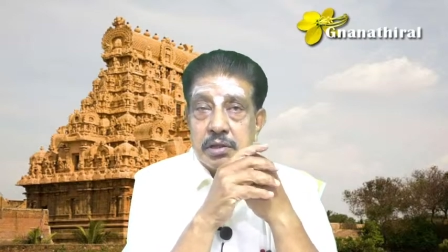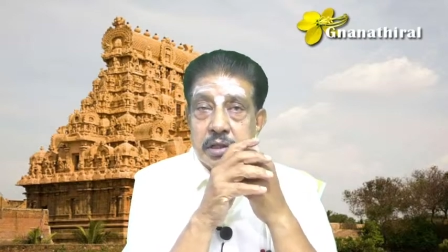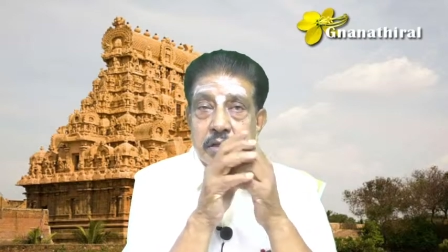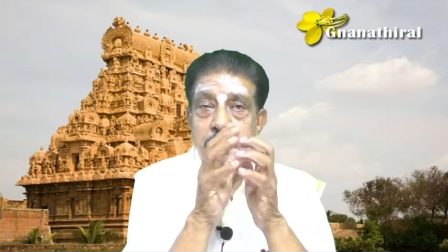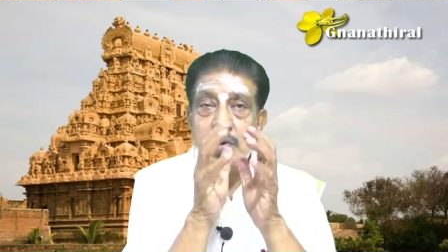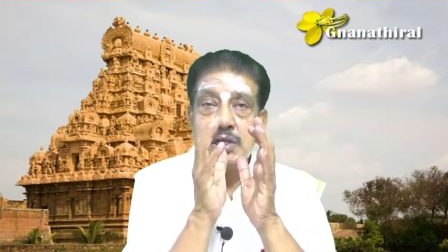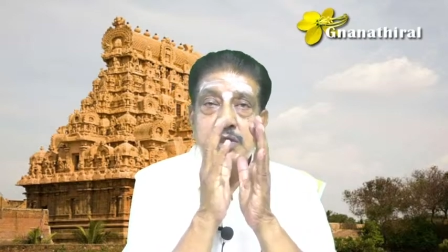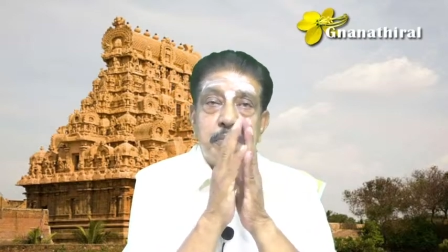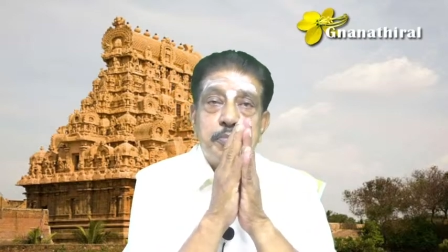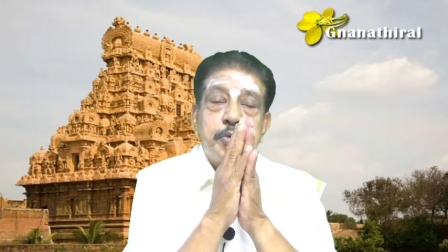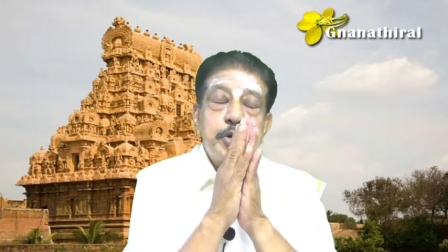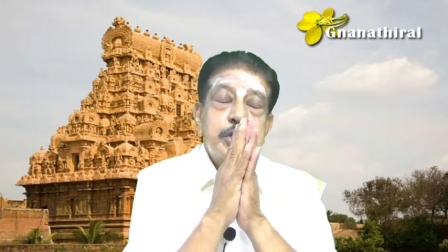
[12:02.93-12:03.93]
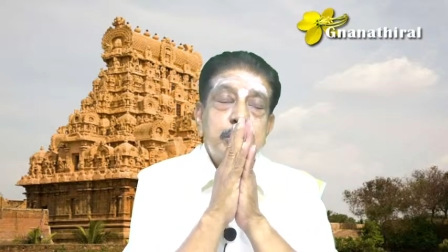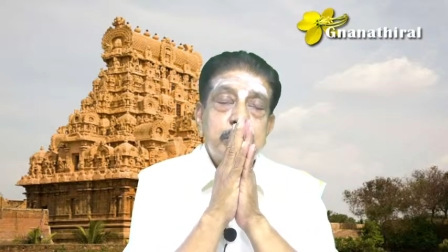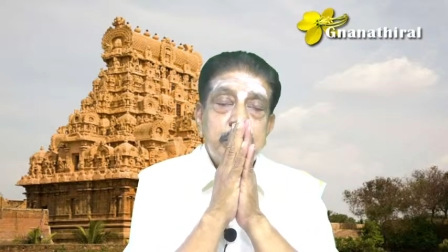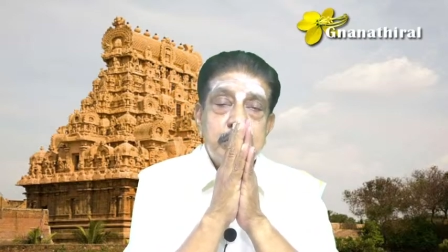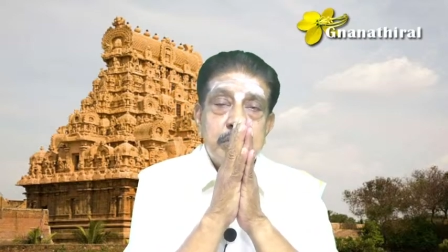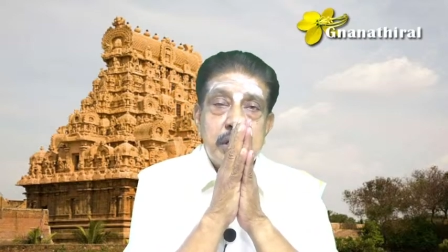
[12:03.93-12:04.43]
you are supposed
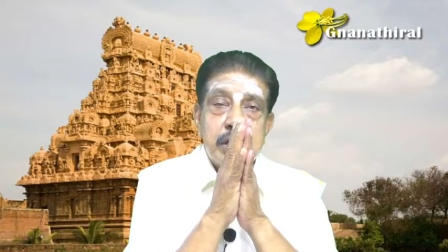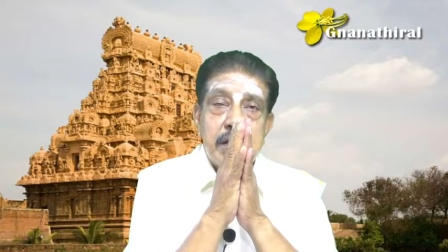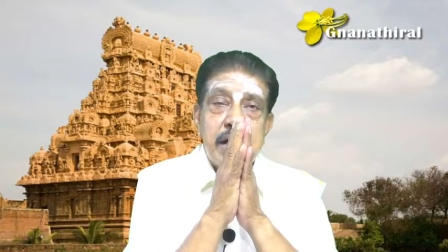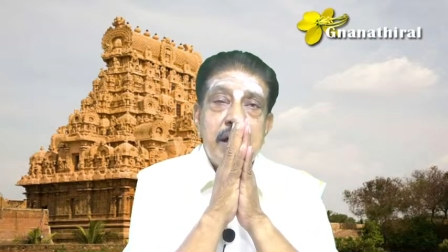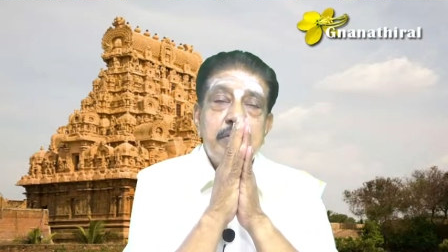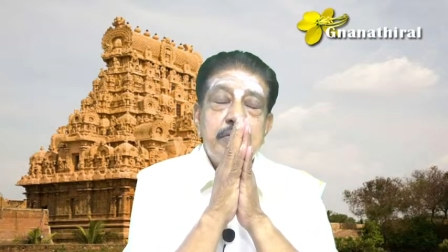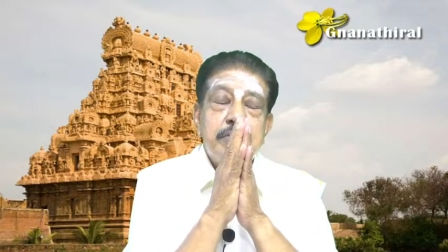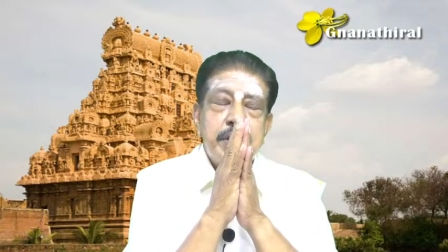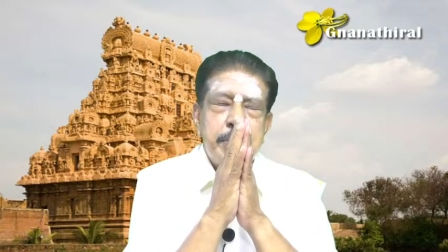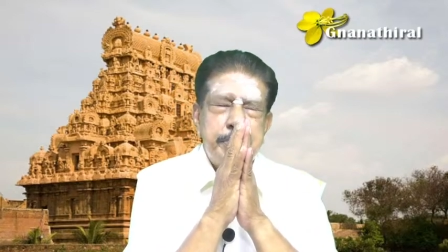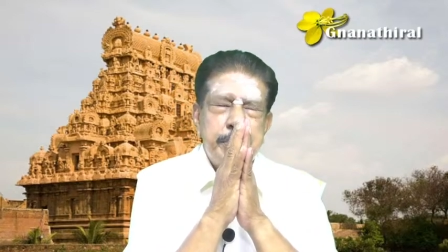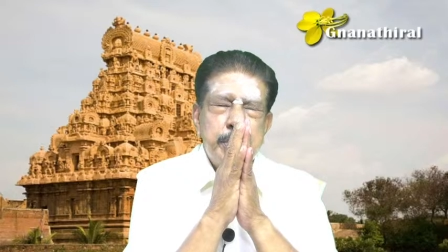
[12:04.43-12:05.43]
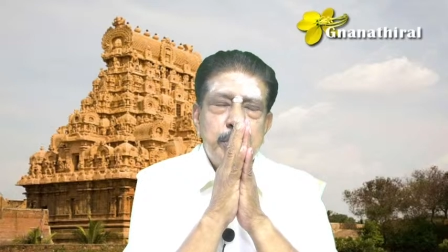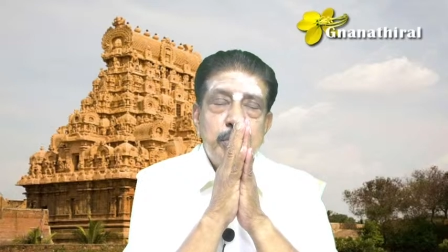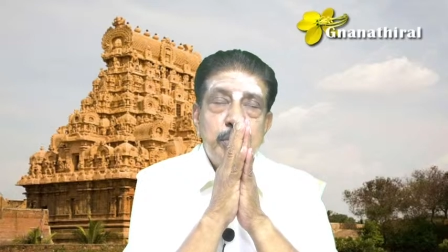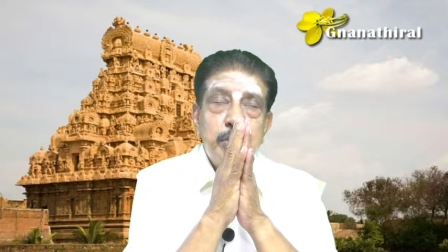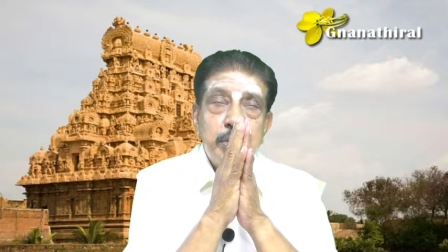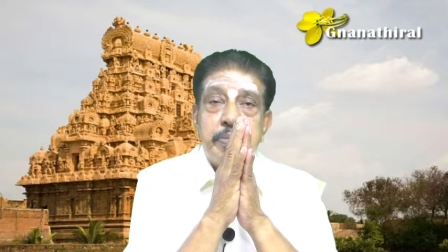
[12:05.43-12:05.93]
to have a
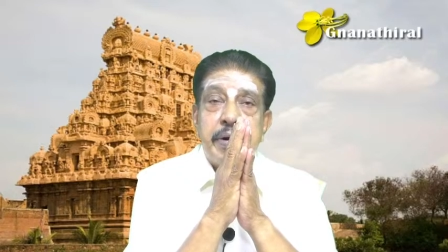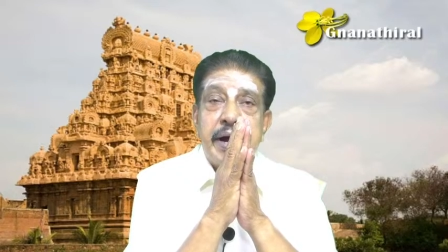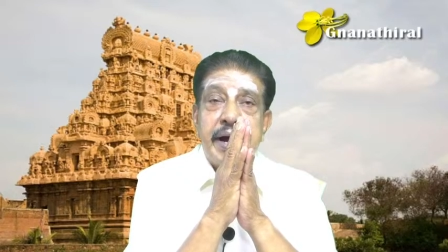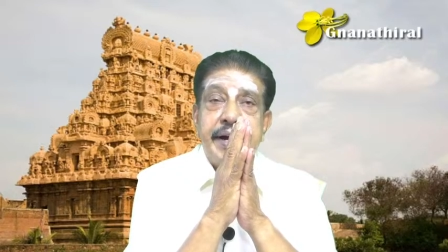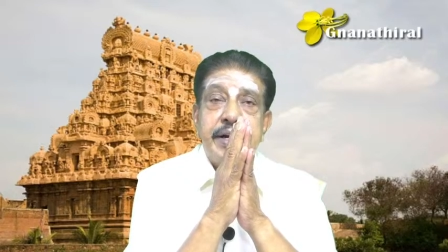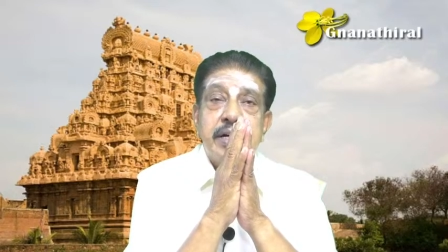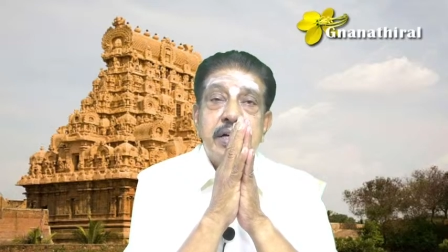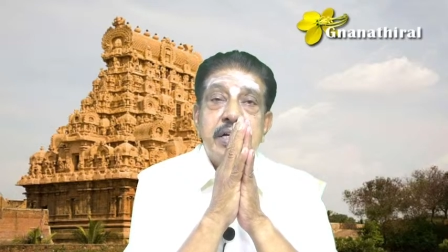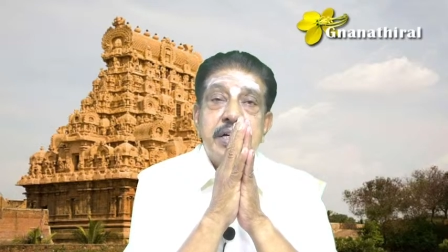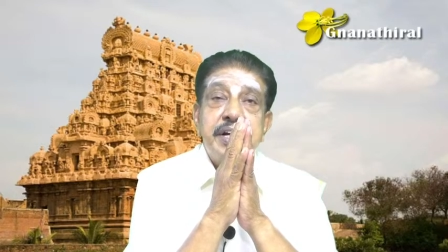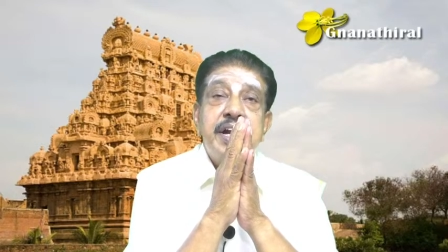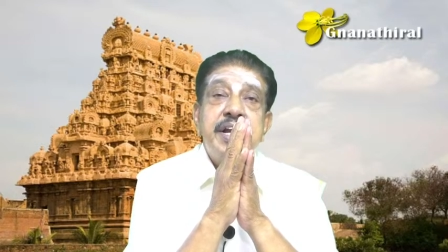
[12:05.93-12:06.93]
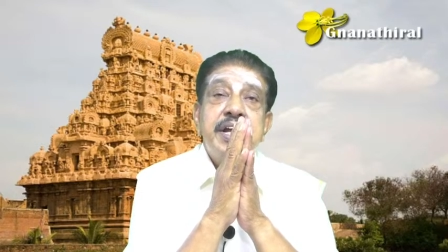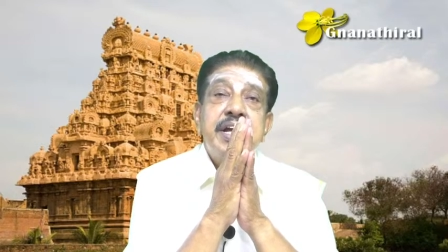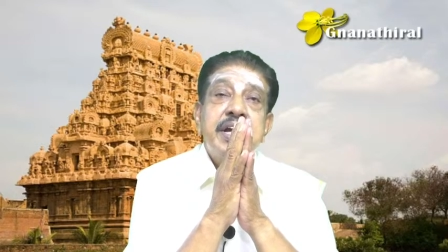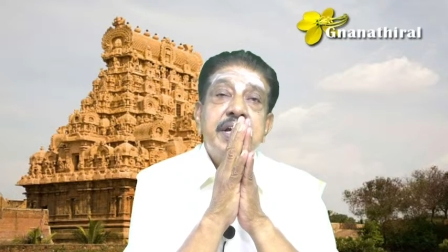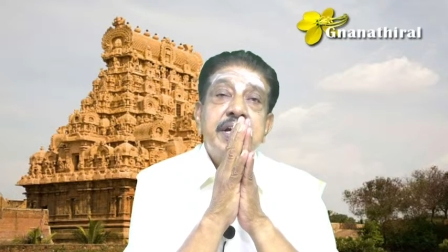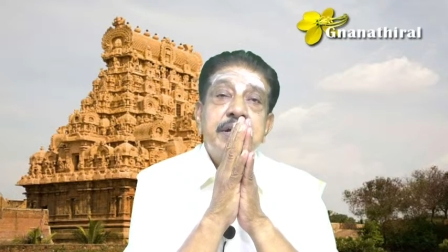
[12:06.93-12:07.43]
pure mind,
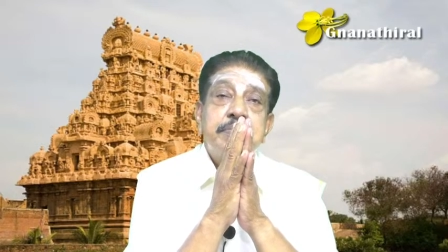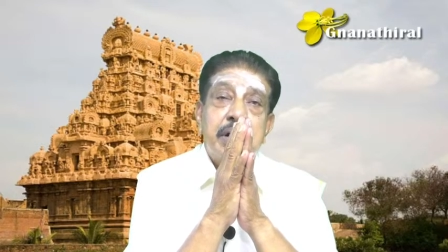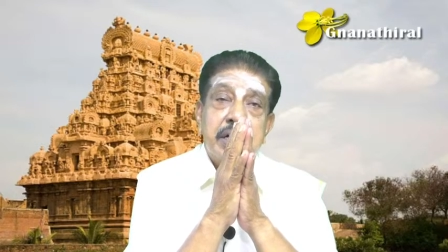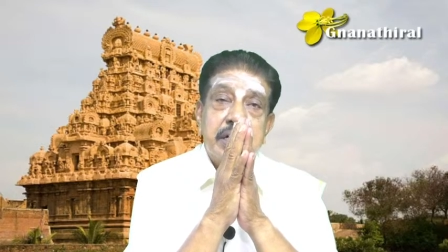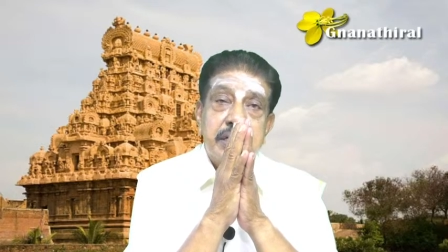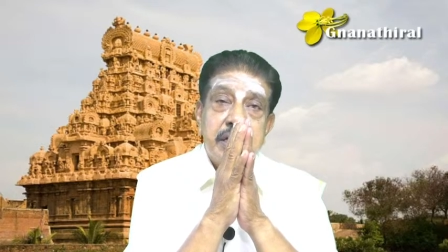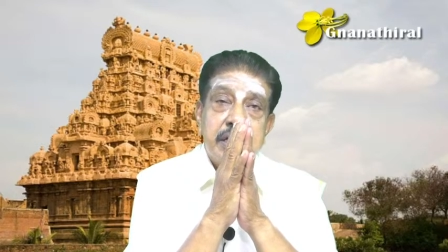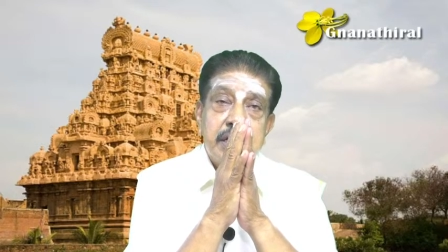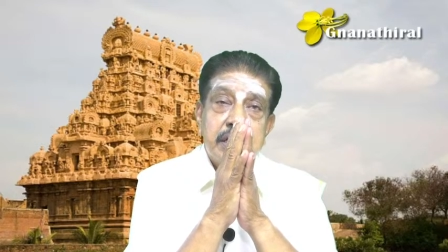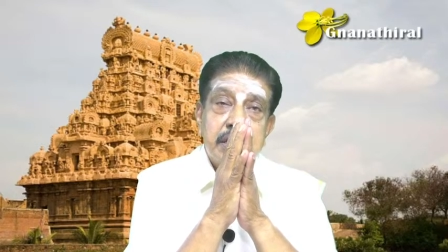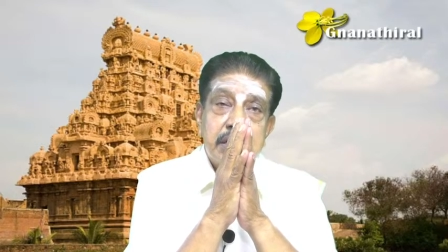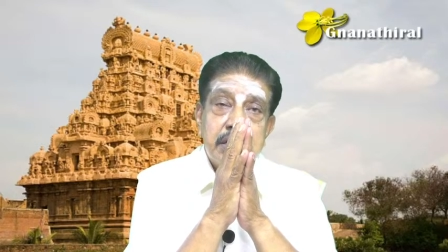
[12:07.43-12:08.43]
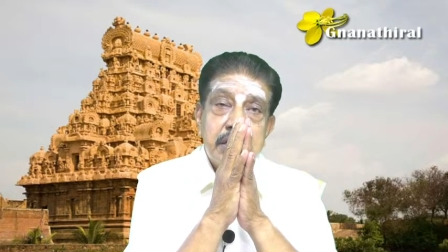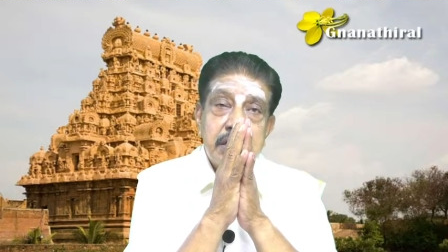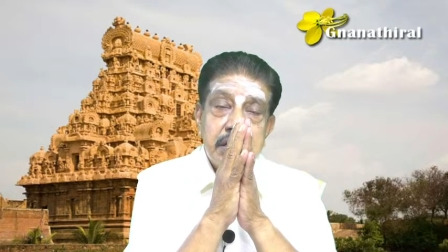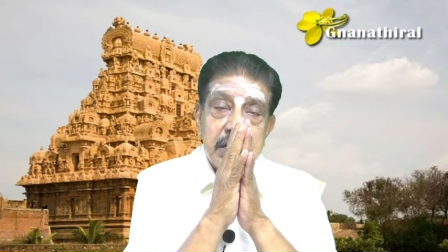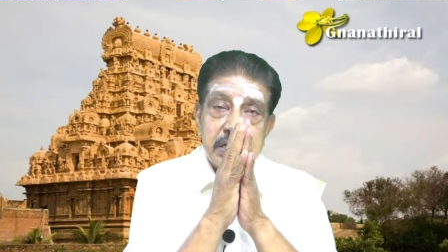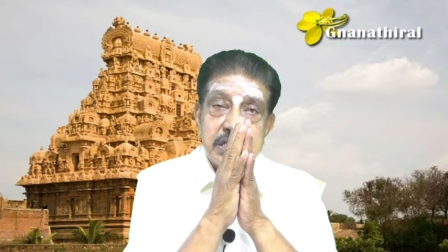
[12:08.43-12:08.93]
dedicated bhakti,
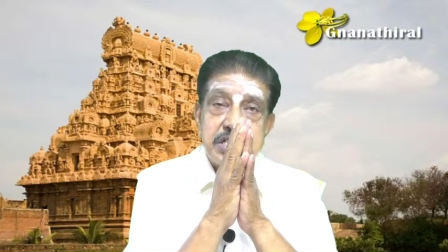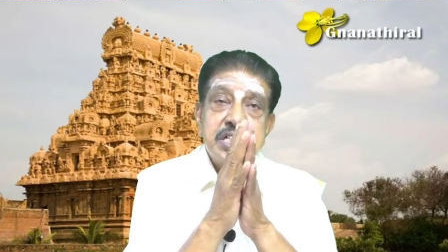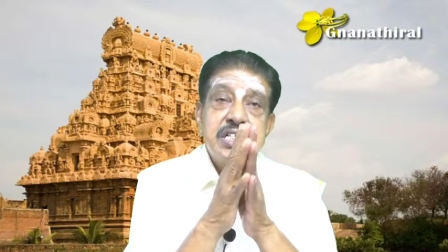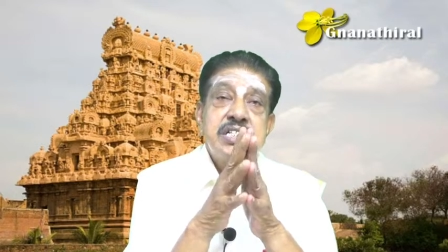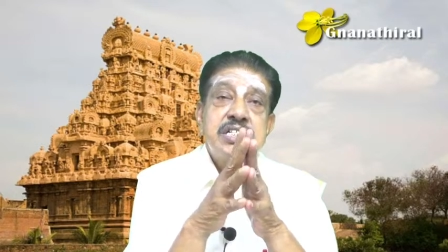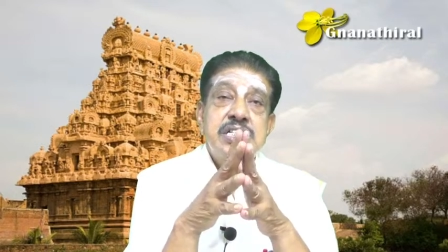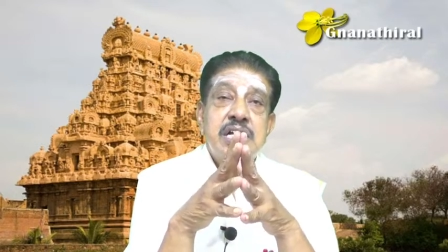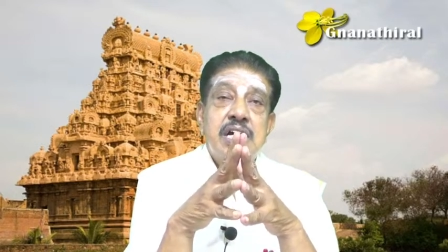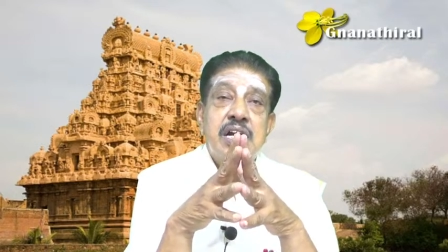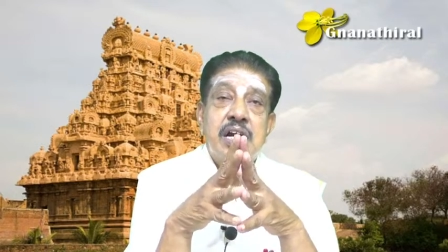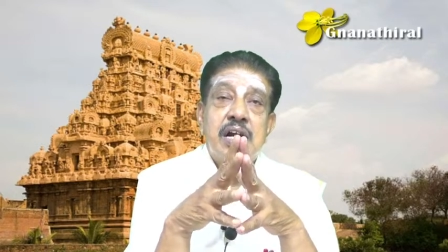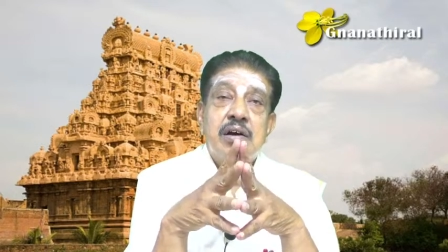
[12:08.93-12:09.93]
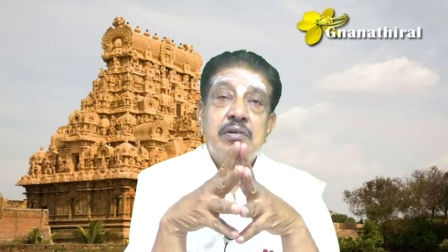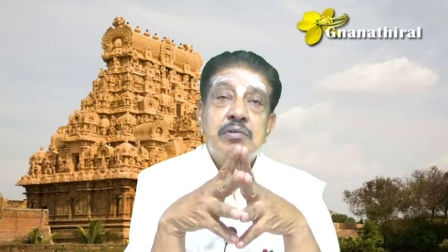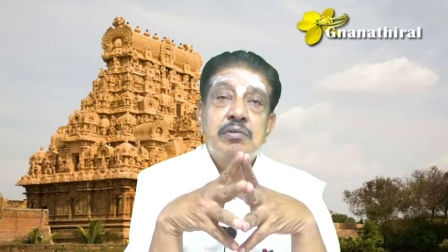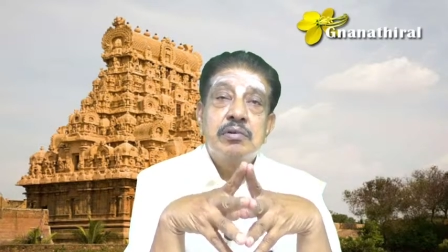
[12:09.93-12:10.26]
and sincere love.